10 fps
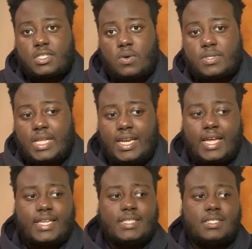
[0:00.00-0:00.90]
So it's not
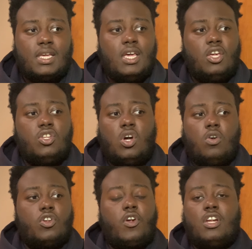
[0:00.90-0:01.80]
like it's,
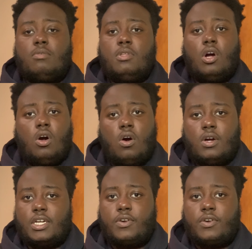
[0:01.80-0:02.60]
incredibly hard,